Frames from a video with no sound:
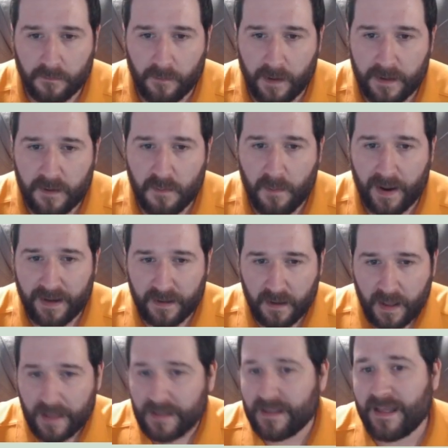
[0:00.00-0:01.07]
Right? You might
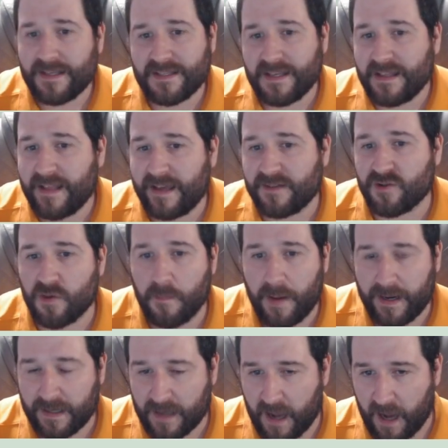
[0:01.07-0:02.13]
lessen that
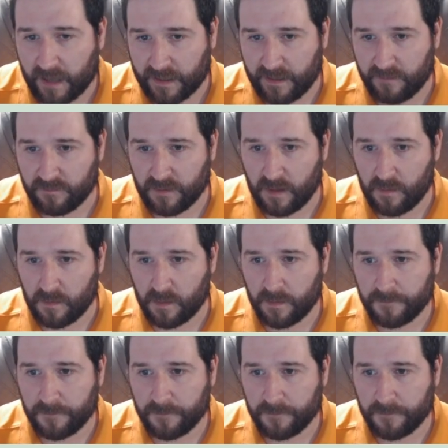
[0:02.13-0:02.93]
germane cognitive load.